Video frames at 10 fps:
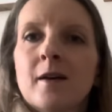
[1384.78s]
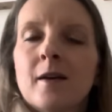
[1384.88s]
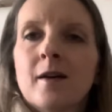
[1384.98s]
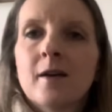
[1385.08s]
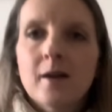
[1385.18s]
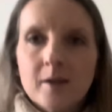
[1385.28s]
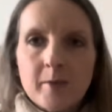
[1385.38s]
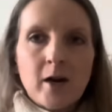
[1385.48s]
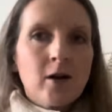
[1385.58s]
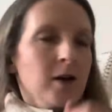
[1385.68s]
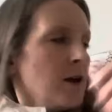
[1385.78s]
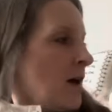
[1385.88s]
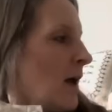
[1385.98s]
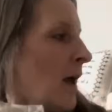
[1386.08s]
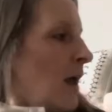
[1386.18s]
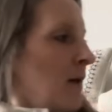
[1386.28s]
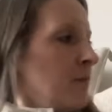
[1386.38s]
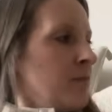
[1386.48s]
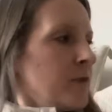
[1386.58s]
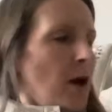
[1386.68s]
That's better.
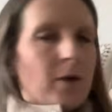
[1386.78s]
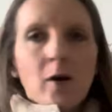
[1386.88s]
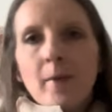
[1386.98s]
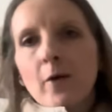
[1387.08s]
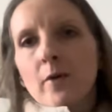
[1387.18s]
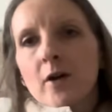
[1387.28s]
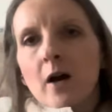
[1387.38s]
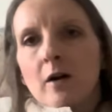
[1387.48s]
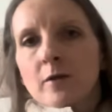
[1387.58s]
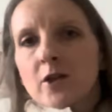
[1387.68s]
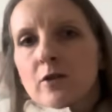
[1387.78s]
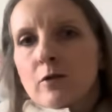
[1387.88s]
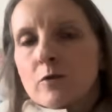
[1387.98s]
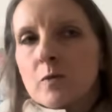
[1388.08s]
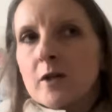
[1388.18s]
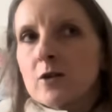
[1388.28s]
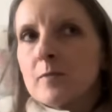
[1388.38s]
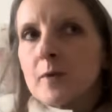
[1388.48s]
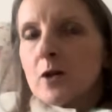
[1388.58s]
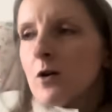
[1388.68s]
Yeah, we got a power cut, which I thought was weird
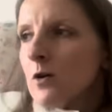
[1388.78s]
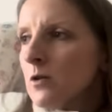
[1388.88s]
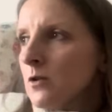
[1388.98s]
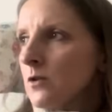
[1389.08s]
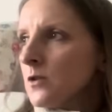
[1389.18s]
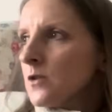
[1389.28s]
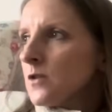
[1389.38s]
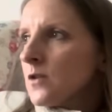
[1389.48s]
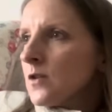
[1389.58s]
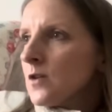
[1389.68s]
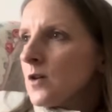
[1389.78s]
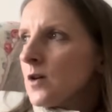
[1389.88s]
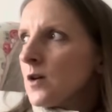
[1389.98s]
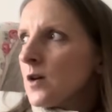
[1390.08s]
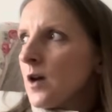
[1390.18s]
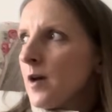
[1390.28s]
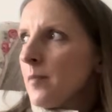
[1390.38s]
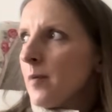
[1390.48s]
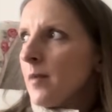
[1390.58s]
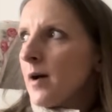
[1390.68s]
because
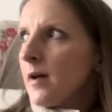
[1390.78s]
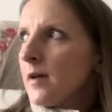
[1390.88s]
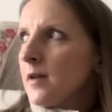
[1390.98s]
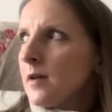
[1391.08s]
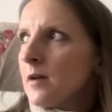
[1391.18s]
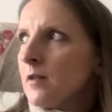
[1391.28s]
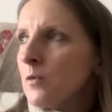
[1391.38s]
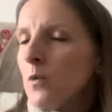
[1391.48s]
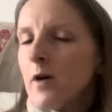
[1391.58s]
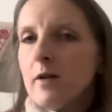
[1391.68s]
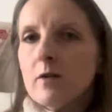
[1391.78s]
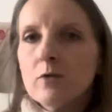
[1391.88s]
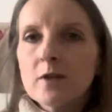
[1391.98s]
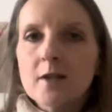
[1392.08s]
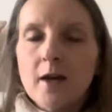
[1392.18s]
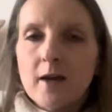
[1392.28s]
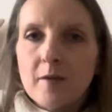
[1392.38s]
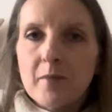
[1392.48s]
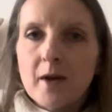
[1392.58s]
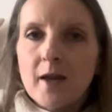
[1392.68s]
the one and only
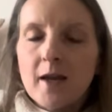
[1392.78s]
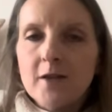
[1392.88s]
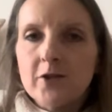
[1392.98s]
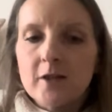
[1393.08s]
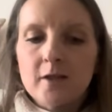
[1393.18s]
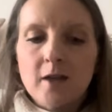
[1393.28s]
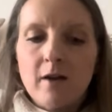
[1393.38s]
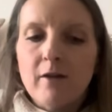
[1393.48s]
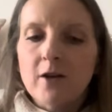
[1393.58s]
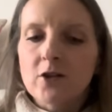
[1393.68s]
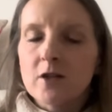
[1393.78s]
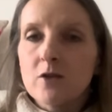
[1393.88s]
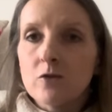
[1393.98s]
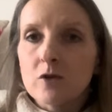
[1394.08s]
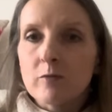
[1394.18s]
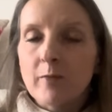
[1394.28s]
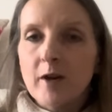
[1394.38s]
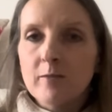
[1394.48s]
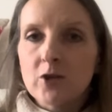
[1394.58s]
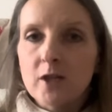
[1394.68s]
time in ages I've actually used my bread
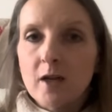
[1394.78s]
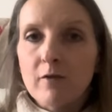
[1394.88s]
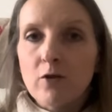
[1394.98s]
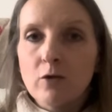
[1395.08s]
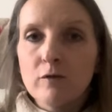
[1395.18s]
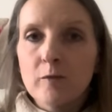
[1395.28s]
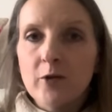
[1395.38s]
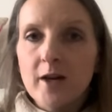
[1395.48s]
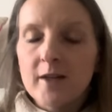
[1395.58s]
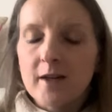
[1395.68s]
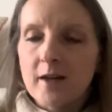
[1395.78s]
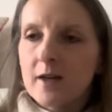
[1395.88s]
machine, and I've got a loaf of bread in it.